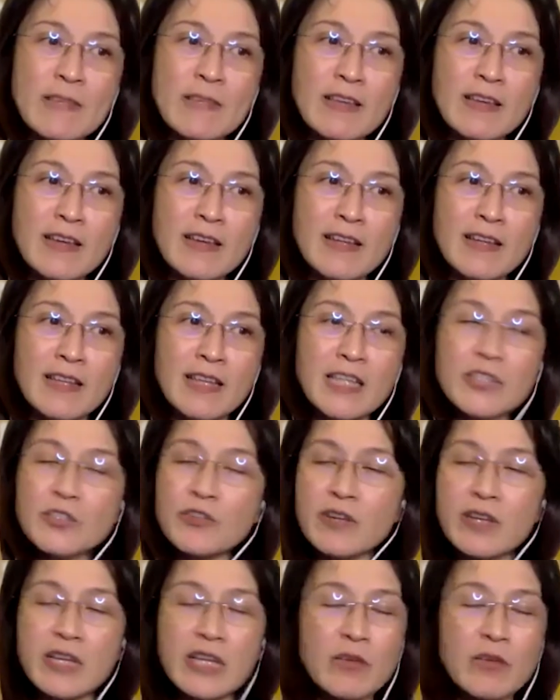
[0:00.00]

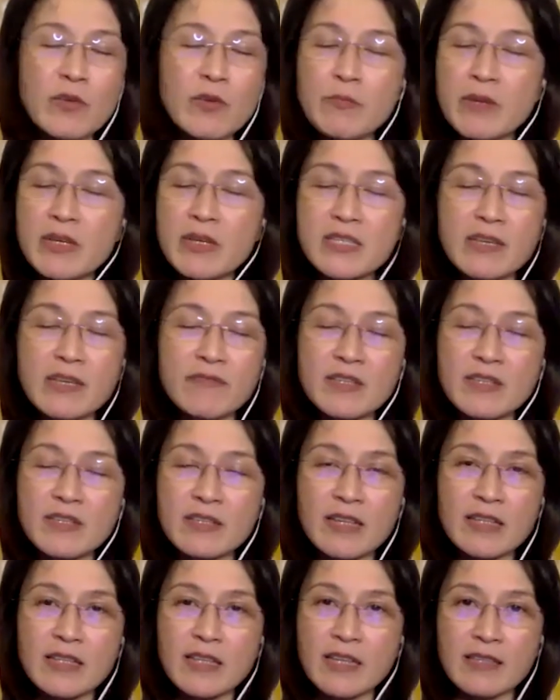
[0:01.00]
Literally, we must have
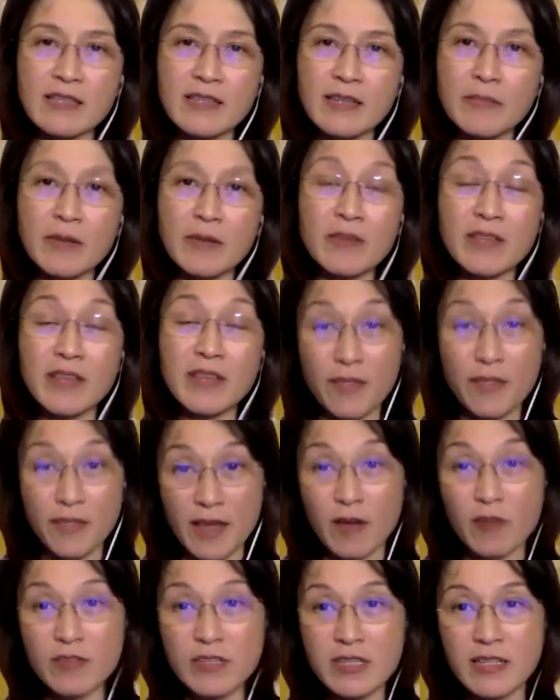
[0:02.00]
studied about
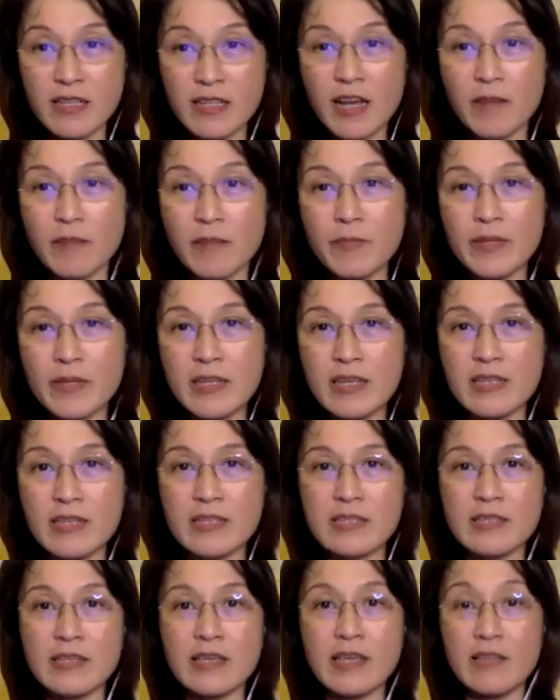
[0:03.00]
1,000
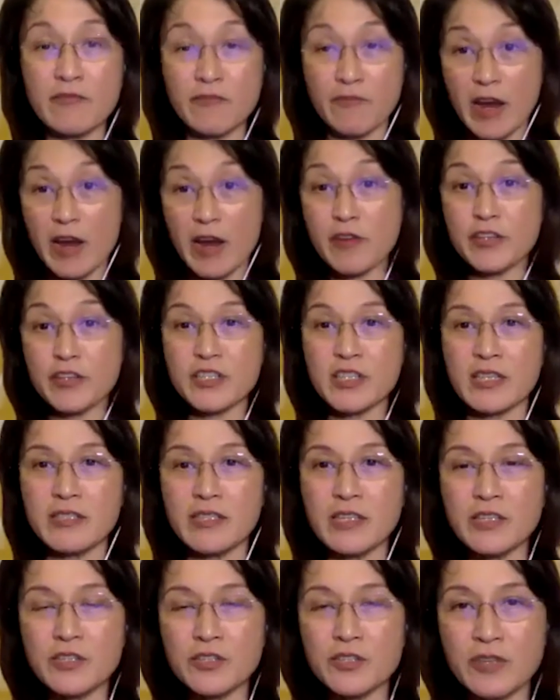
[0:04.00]
companies in various
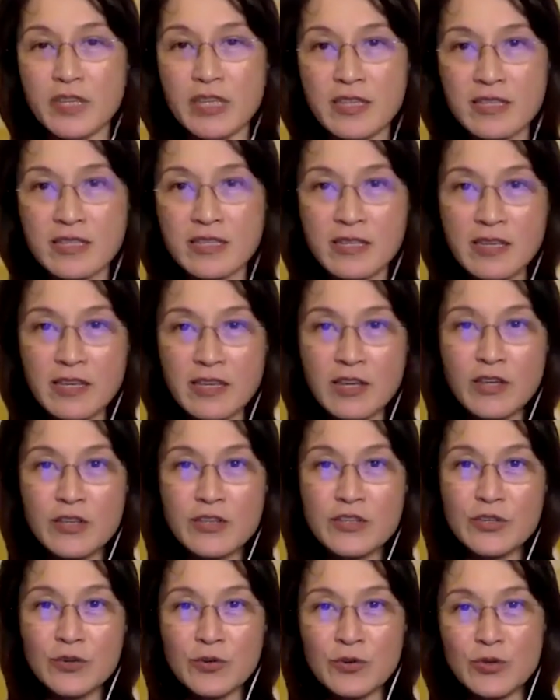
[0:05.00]
industries.
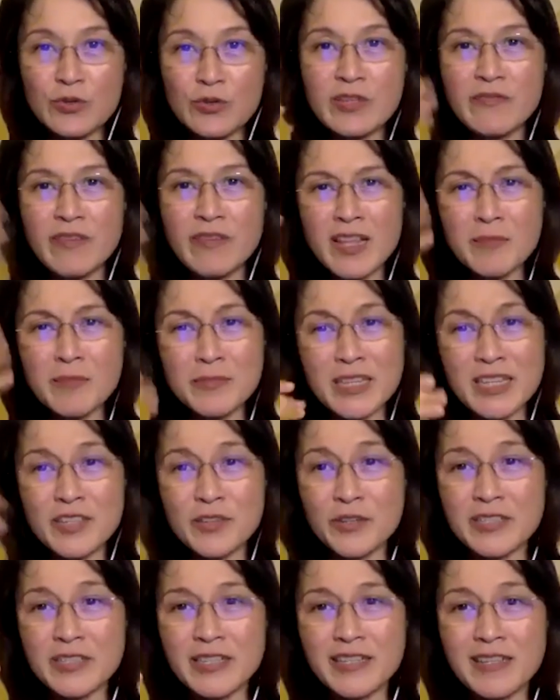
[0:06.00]
So you develop these
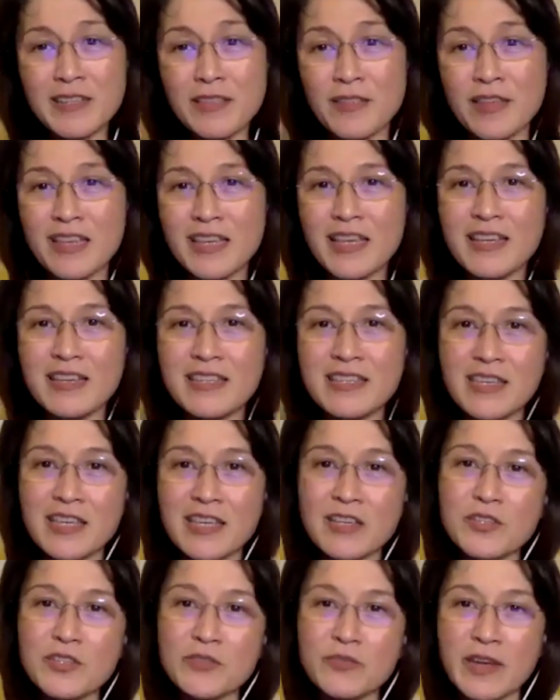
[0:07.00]
critical thinking
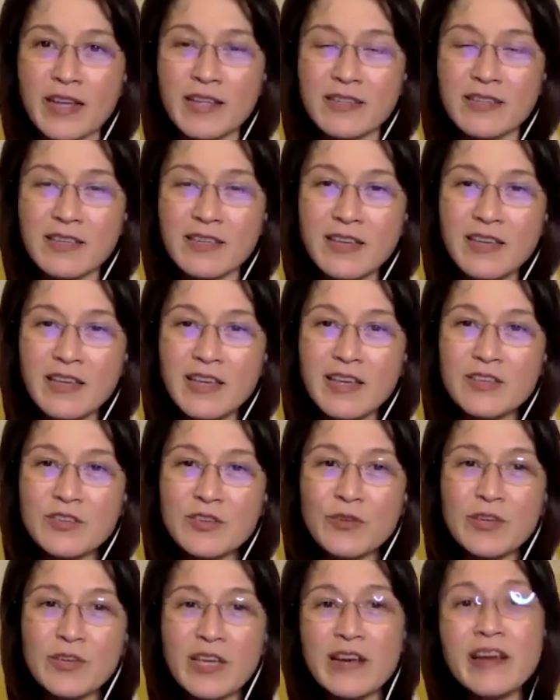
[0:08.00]
skills, right?
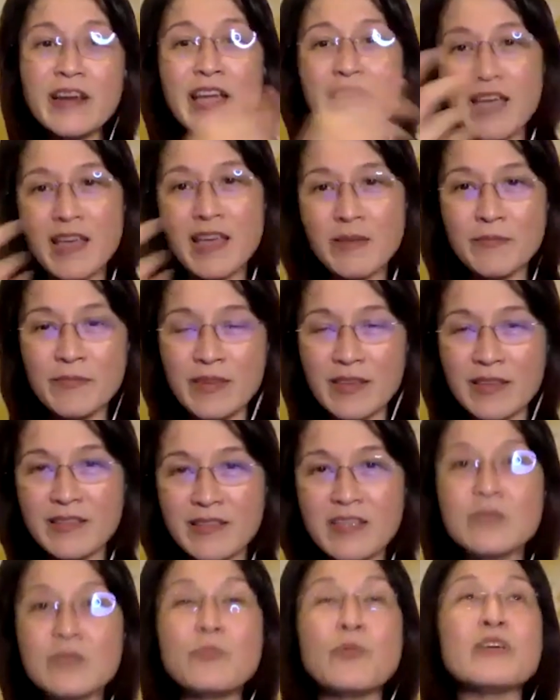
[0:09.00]
So here I am in
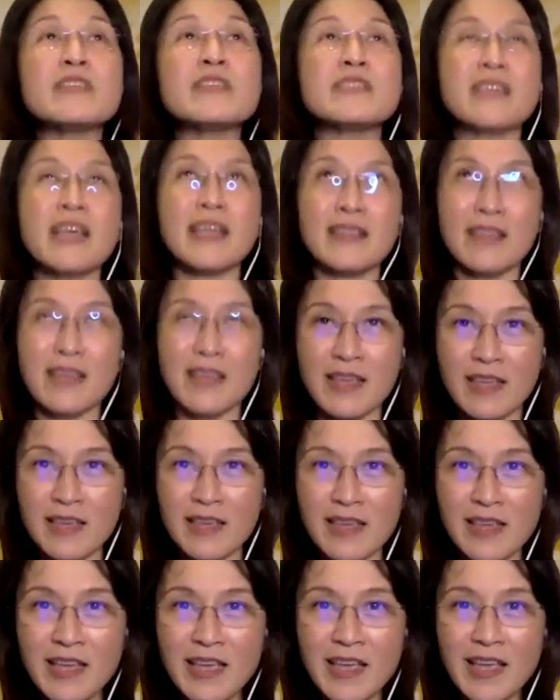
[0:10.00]
the sports
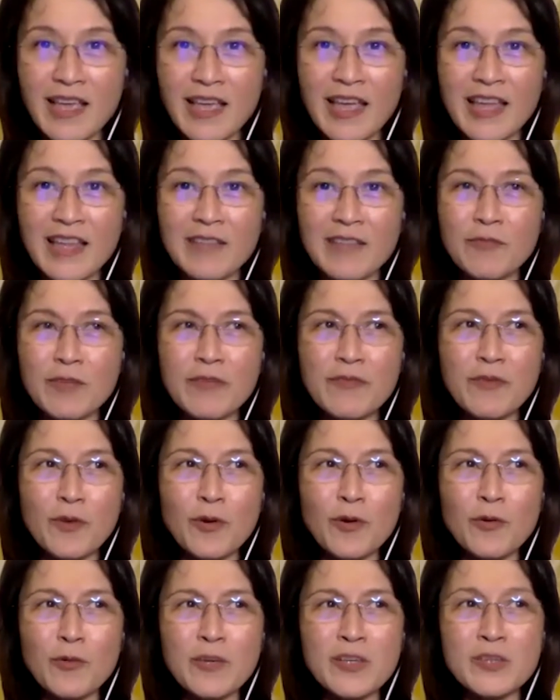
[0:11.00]
setting, and we've
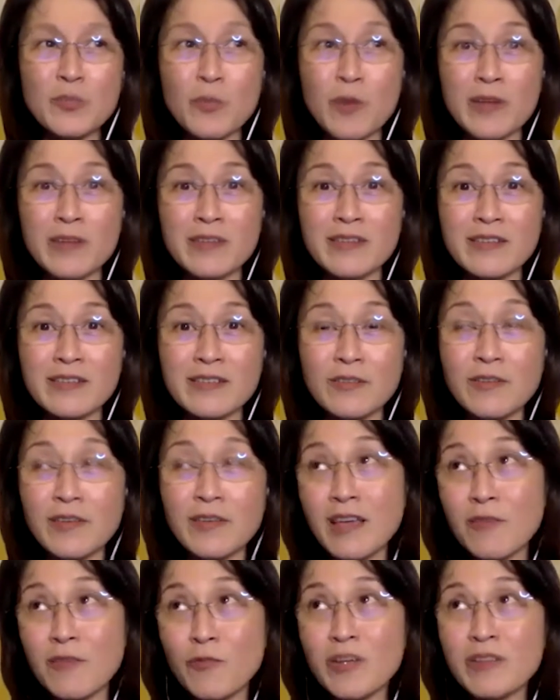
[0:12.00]
always wondered,
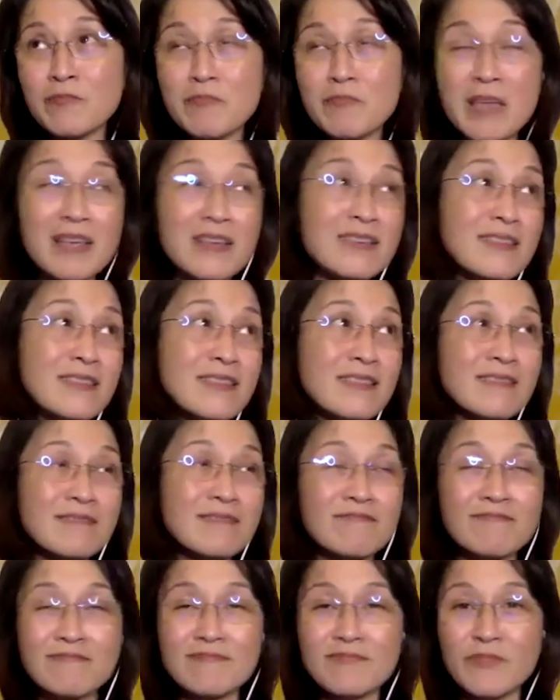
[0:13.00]
okay, what makes
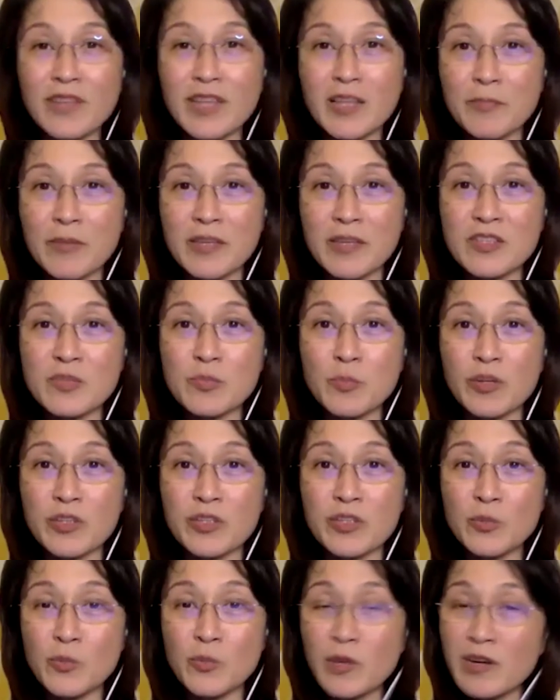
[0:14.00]
Philippine
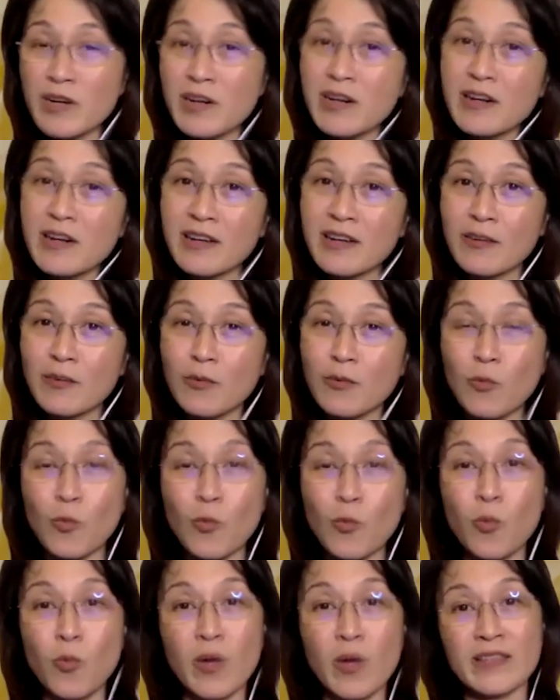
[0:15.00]
sports work?
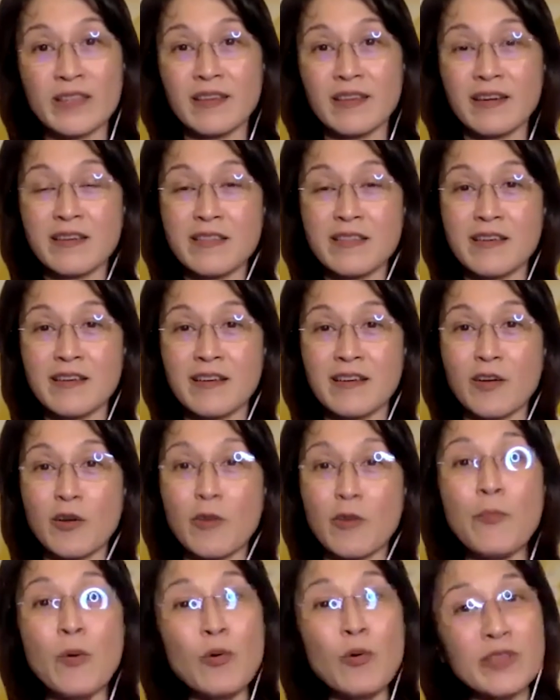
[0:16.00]
What are the
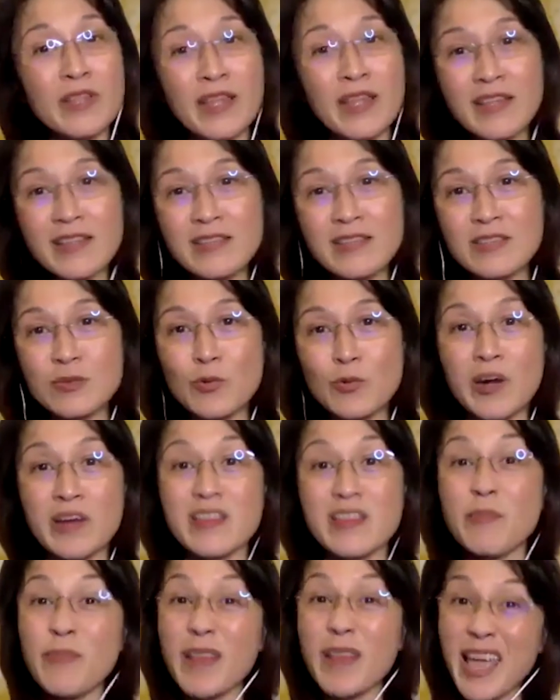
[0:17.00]
components? Who are
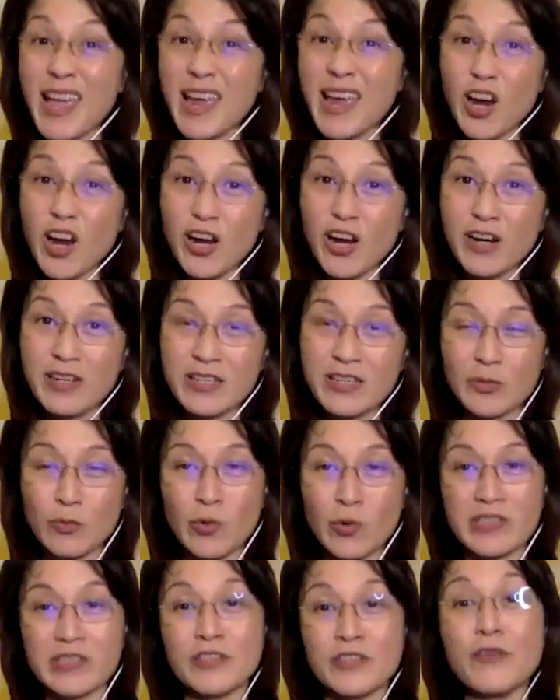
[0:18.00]
the players?
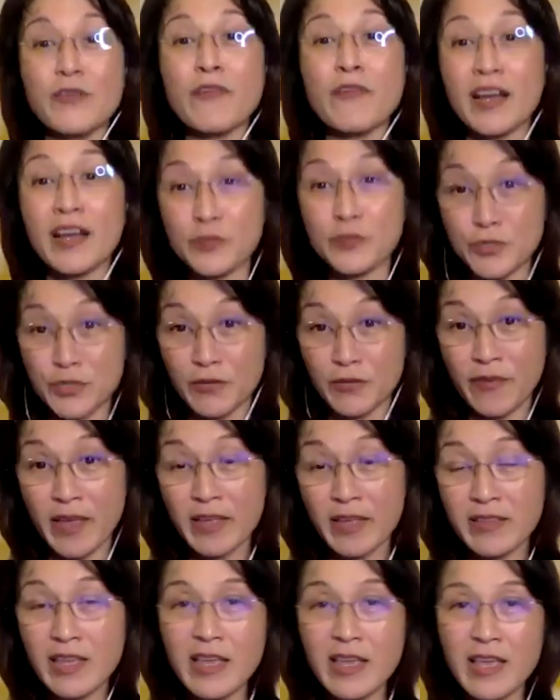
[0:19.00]
What are the factors
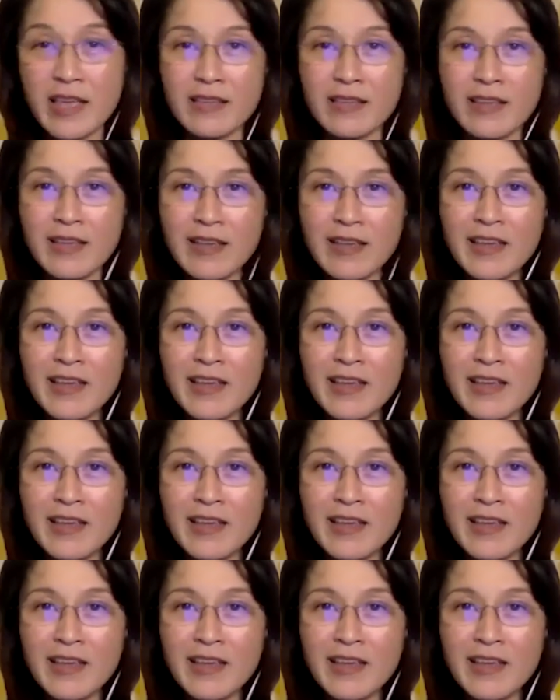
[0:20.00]
affecting it?